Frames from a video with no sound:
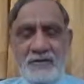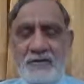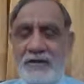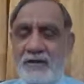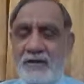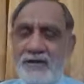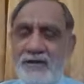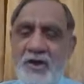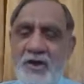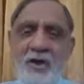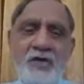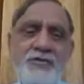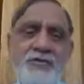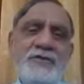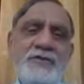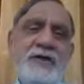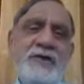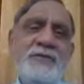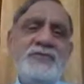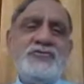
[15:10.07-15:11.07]
Now we
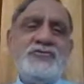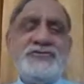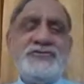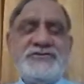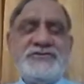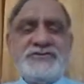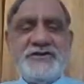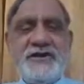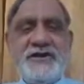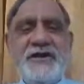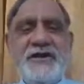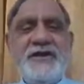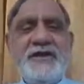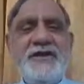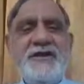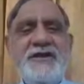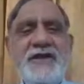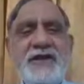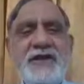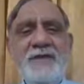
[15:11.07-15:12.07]
come to the third
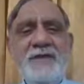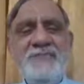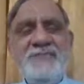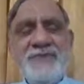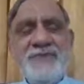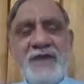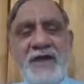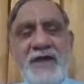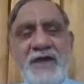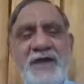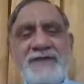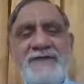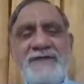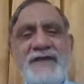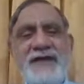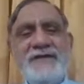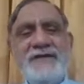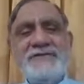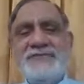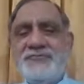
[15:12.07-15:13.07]
area, and
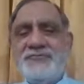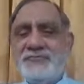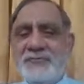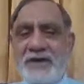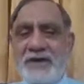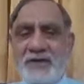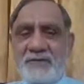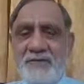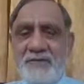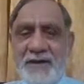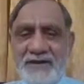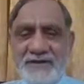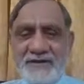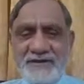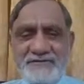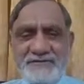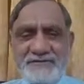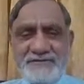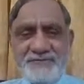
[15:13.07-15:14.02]
that is pragmatics.